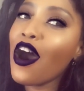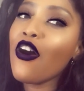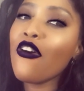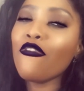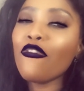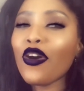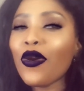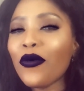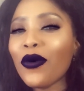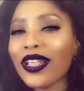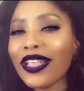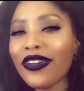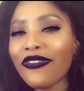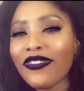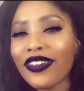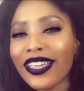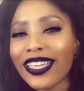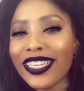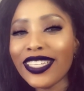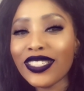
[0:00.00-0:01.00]
for
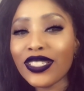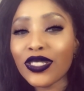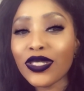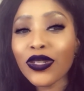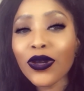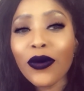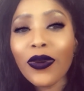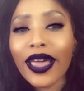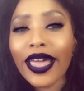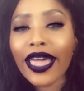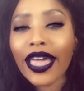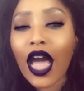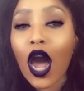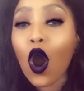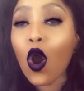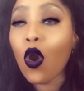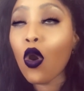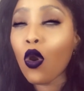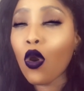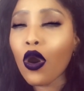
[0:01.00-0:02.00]
whatever he's doing,
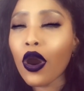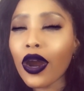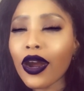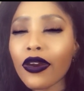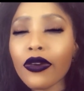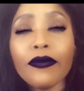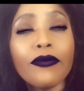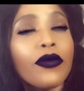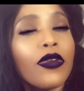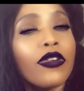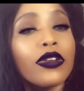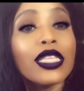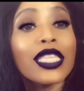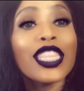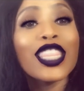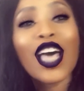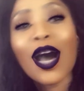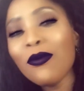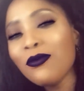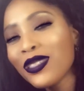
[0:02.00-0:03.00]
or
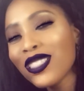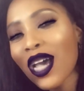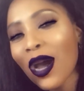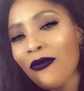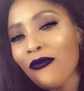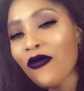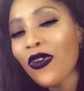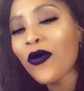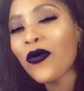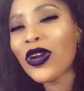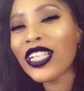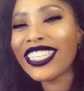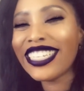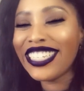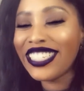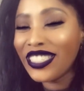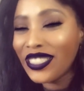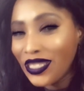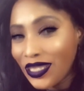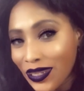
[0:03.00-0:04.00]
thumbs up for what
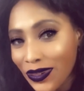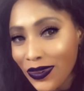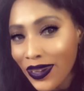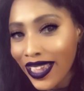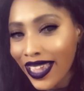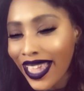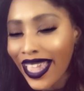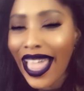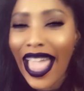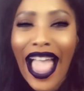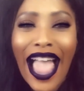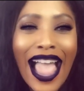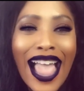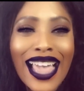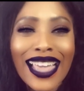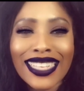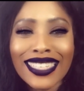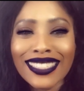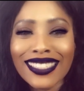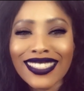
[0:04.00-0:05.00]
he's doing.
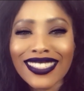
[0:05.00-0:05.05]
And